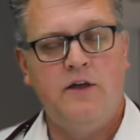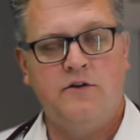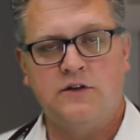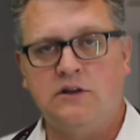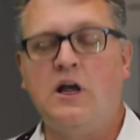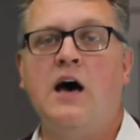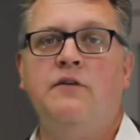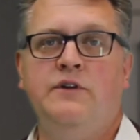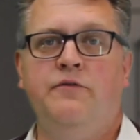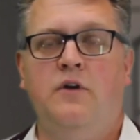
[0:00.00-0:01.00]
There's a lot
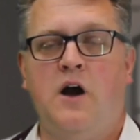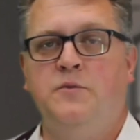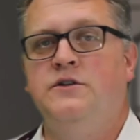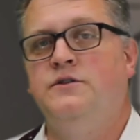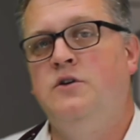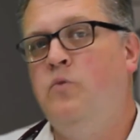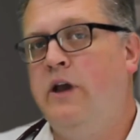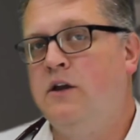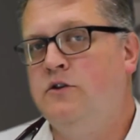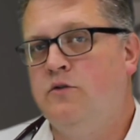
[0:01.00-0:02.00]
of different options that
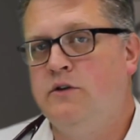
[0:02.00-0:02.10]
we can do at